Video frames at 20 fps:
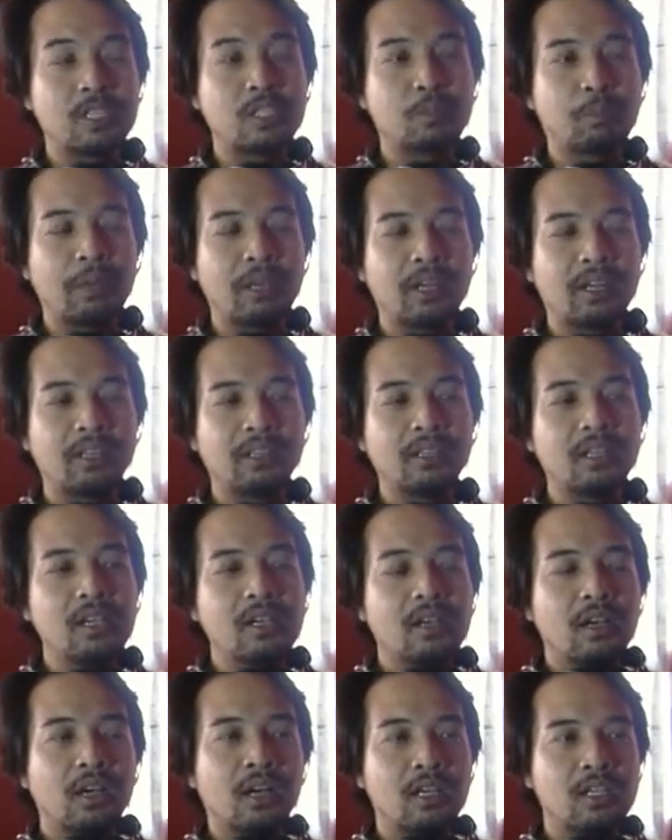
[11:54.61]
spirit,
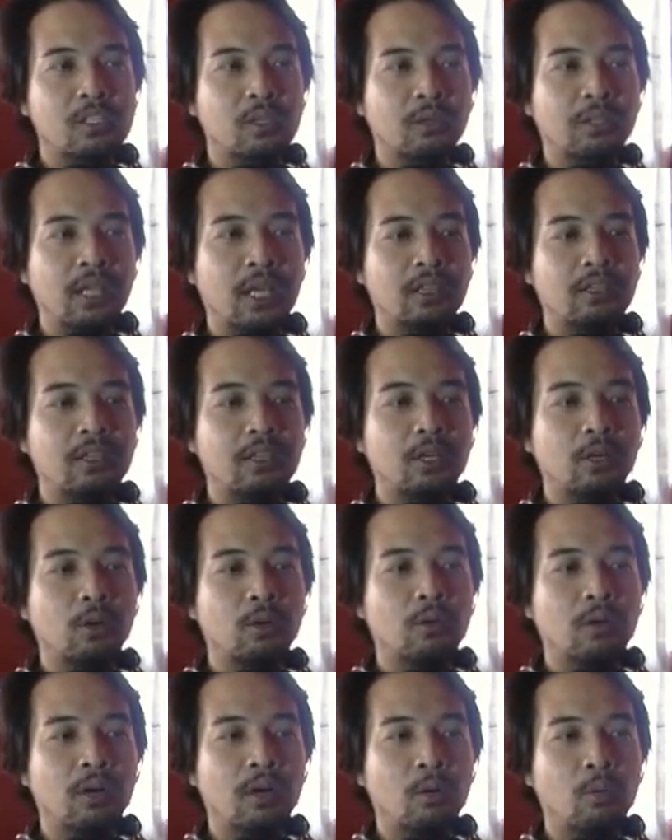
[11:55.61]
so that
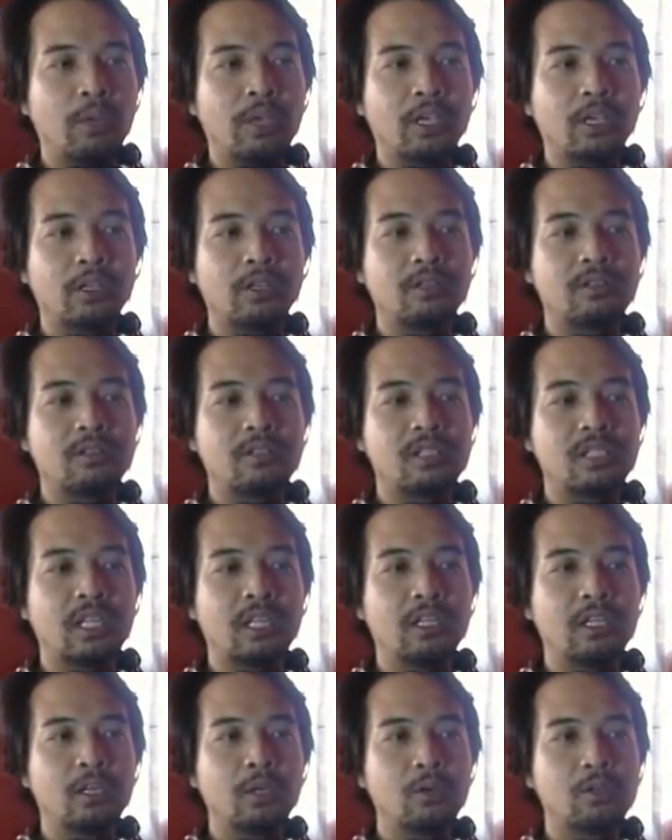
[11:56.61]
we could
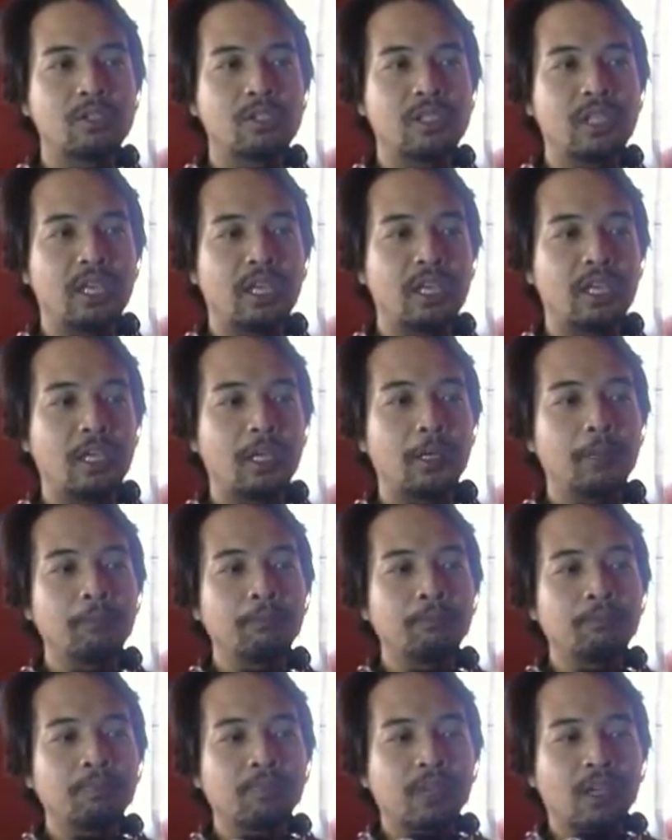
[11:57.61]
still use the
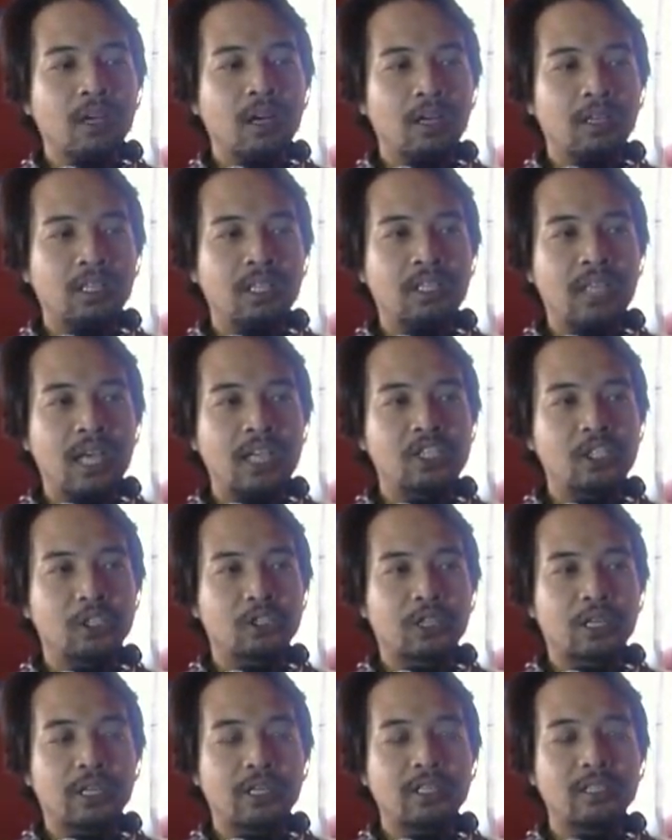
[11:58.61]

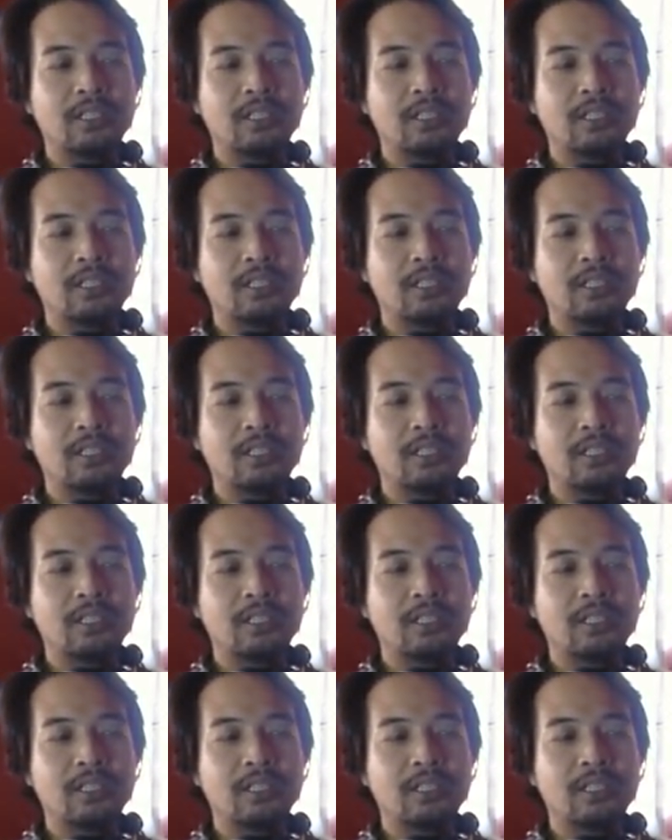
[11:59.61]
dashing